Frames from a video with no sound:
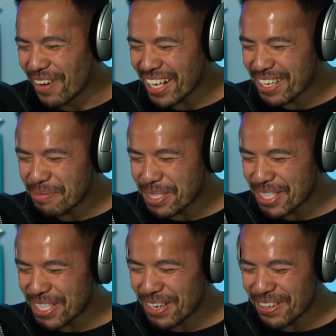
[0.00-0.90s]
Welcome to
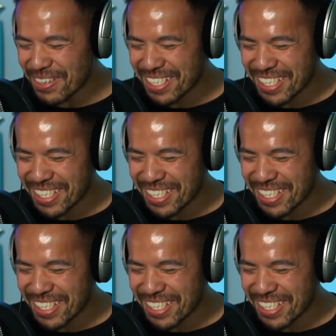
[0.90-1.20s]
the show.